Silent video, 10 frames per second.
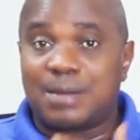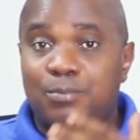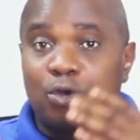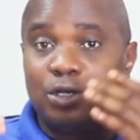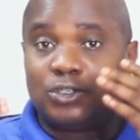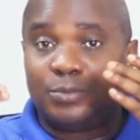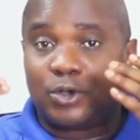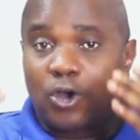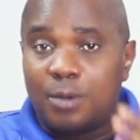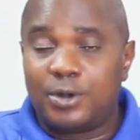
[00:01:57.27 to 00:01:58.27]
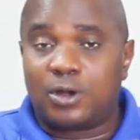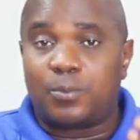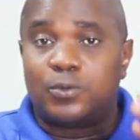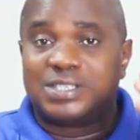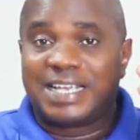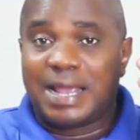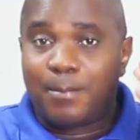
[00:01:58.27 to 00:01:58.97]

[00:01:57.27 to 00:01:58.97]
I'm going to be coming up with a